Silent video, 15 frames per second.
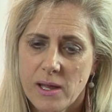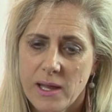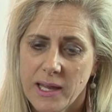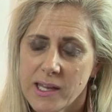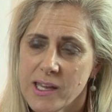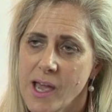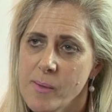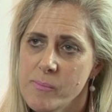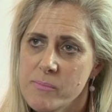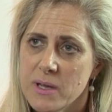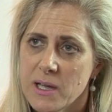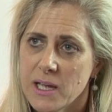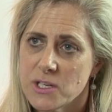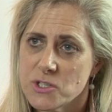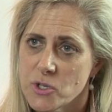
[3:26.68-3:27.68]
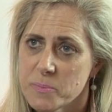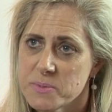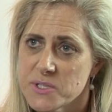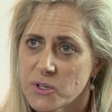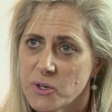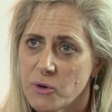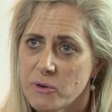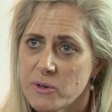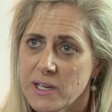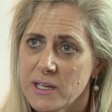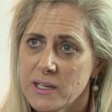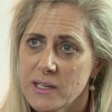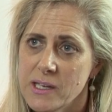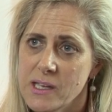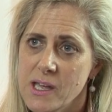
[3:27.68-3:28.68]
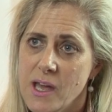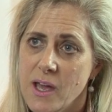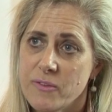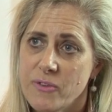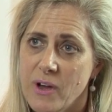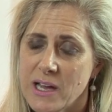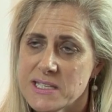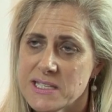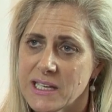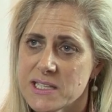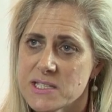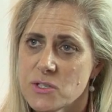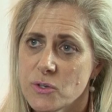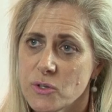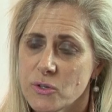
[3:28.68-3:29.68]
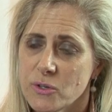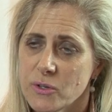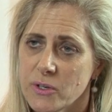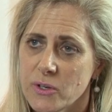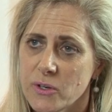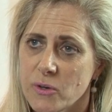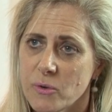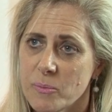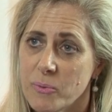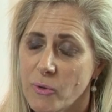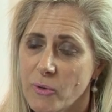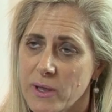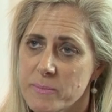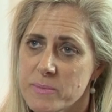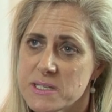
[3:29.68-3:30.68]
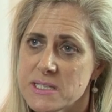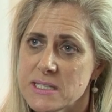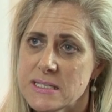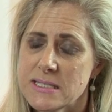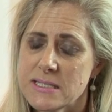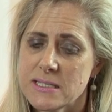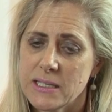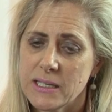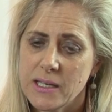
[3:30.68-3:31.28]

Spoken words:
income, job security, advising us who your employment is,